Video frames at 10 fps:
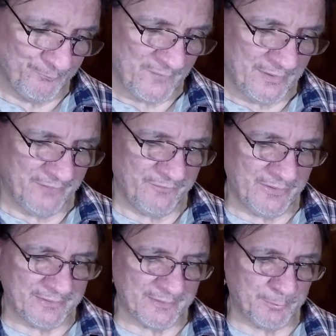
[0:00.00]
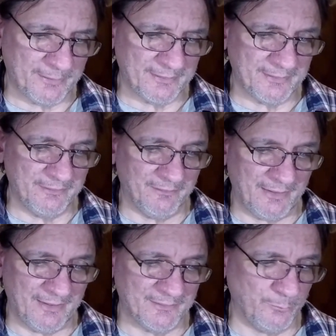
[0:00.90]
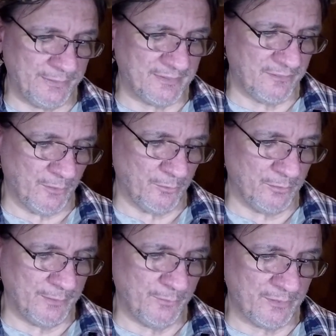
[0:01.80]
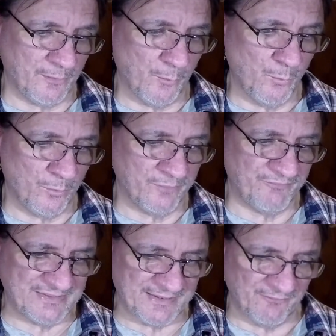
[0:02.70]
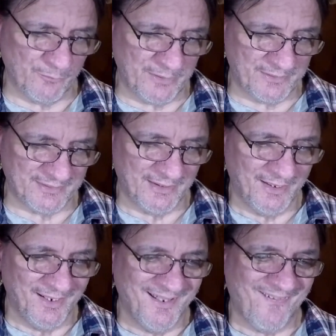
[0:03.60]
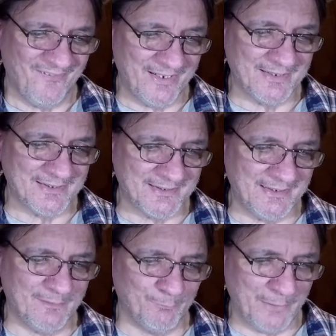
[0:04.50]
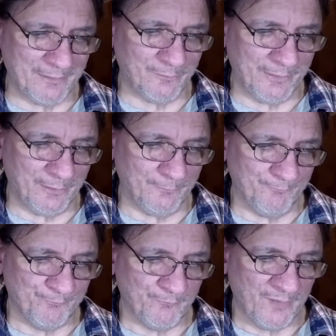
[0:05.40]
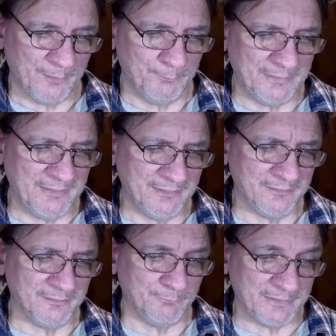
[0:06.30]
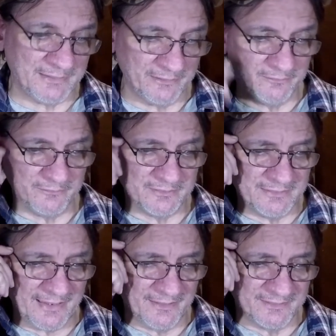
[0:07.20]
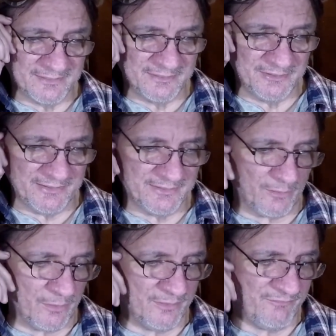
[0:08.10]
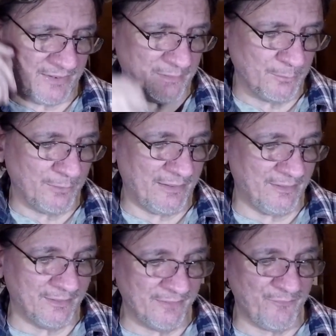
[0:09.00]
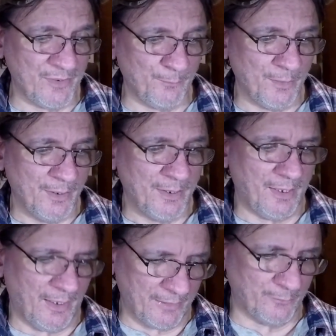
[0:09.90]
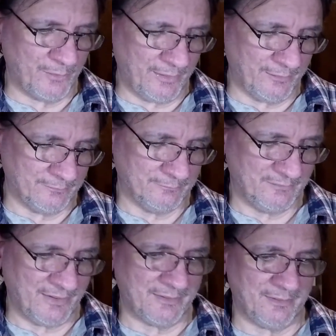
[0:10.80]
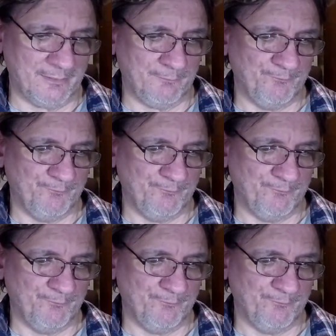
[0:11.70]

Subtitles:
If you get this product in your eyes, rinse thoroughly with cold water for several minutes, then seek medical help. Materials data sheets are available at lithiumautocare.com.